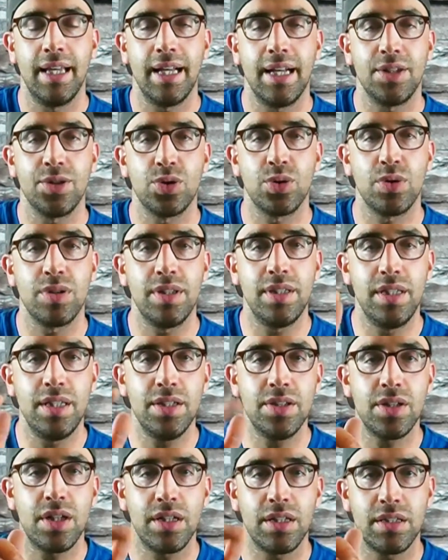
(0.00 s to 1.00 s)
And so
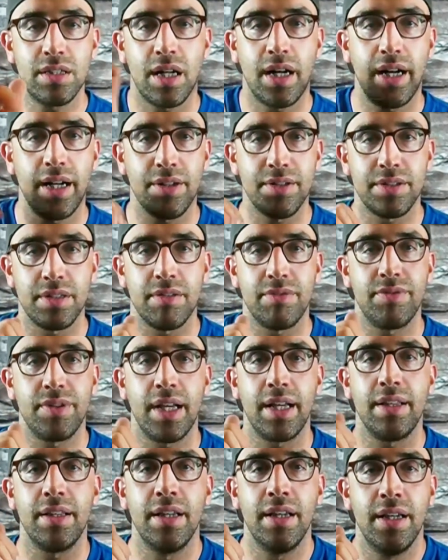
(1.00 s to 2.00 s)
these are the tiles. If
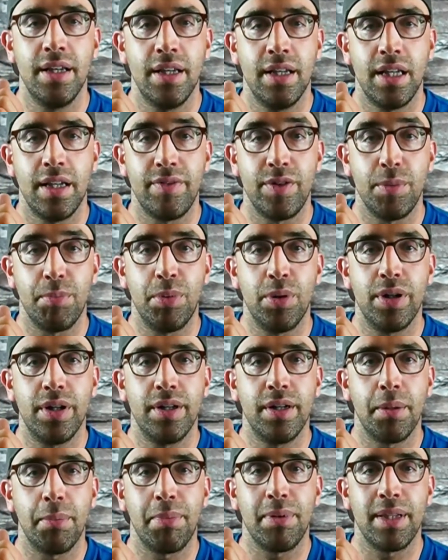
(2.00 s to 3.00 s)
you put it
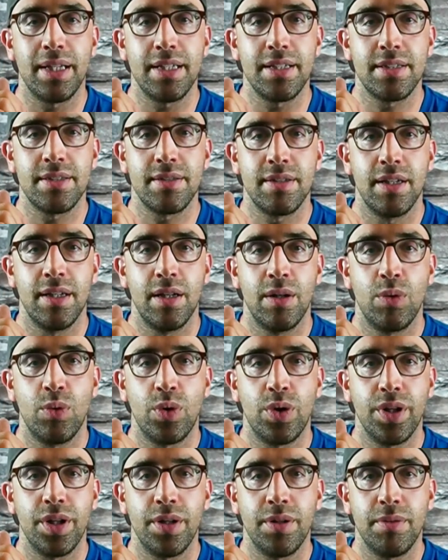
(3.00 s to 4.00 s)
in a place
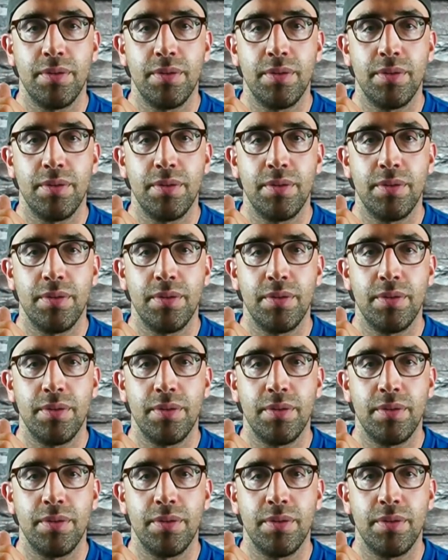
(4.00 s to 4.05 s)
where